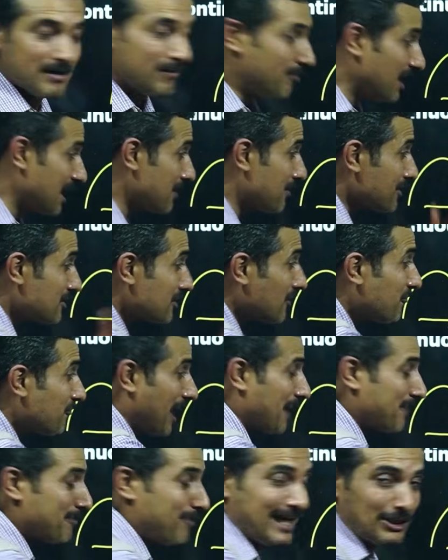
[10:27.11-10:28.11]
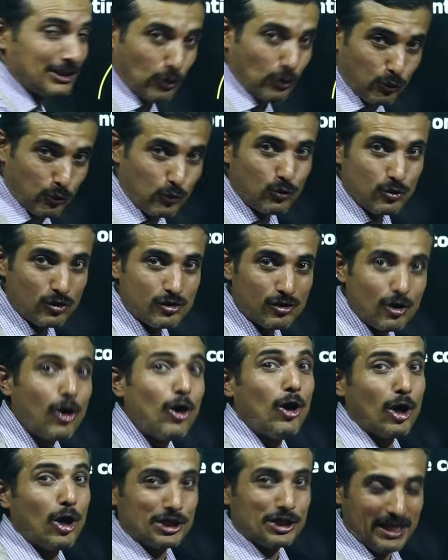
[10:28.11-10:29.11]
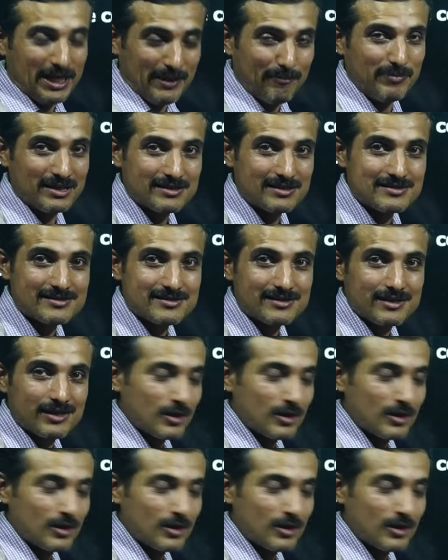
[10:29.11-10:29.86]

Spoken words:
Multiples of pi by 2 odd numbers.